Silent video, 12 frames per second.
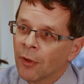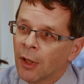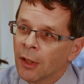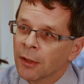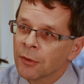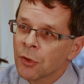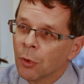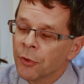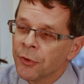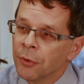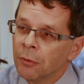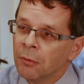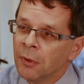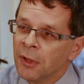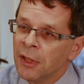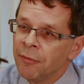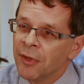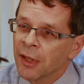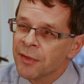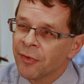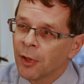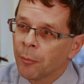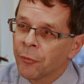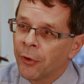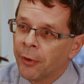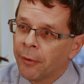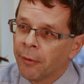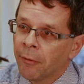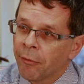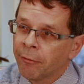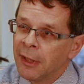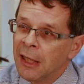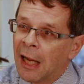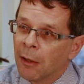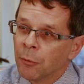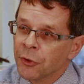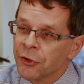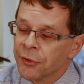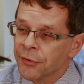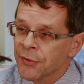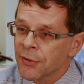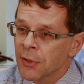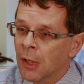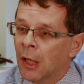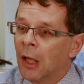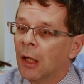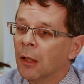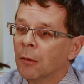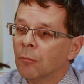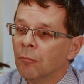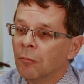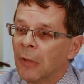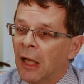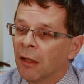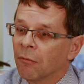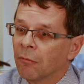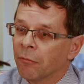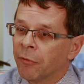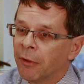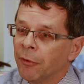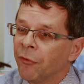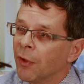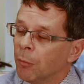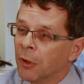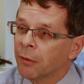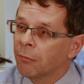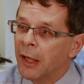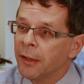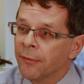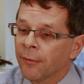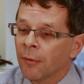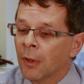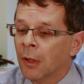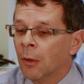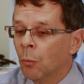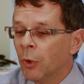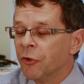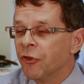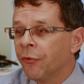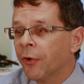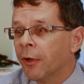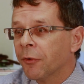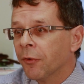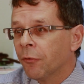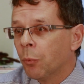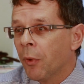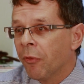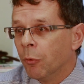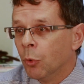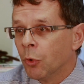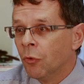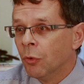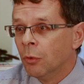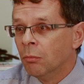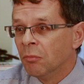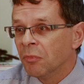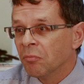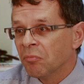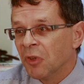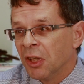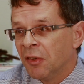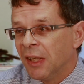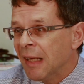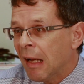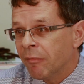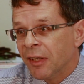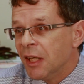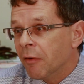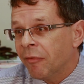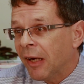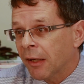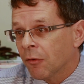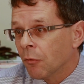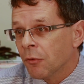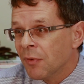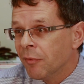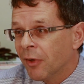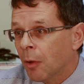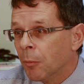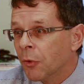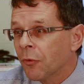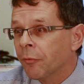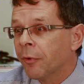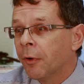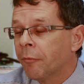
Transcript: I told you, Livia developed her three languages at very similar rates. When she started with Urdu, it didn't have any effect on the development of her